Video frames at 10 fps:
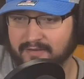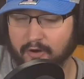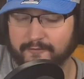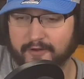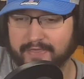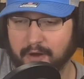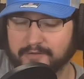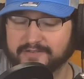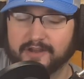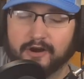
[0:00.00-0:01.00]
over a
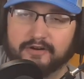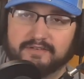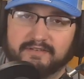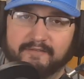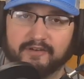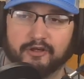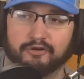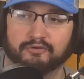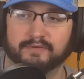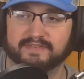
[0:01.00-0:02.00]
thousand yards, eleven
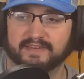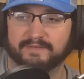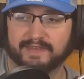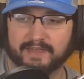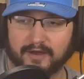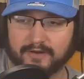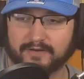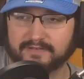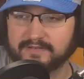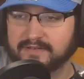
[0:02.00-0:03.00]
hundred receiving
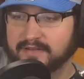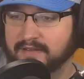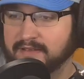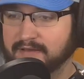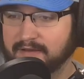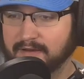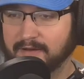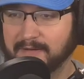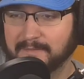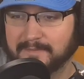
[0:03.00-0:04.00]
yards,
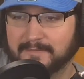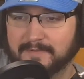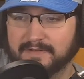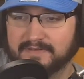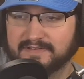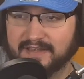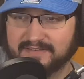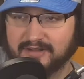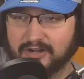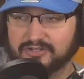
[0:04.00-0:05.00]
um,
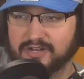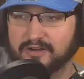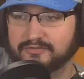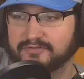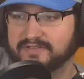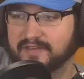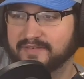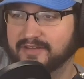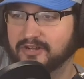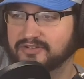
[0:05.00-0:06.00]
six touchdowns,
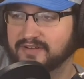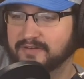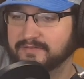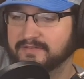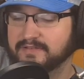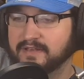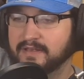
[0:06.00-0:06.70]
receiving touchdowns.